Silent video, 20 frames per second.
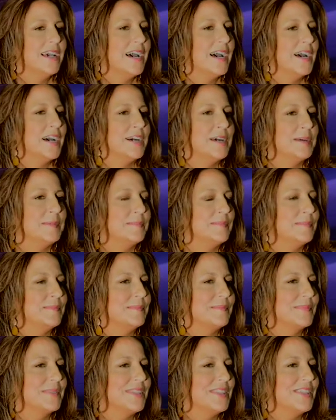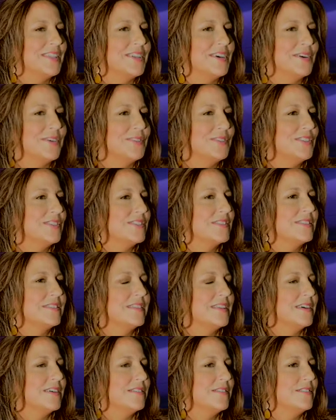um, you know, just
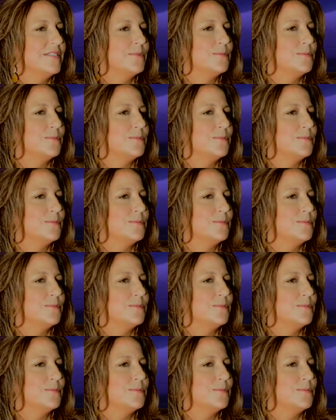uh,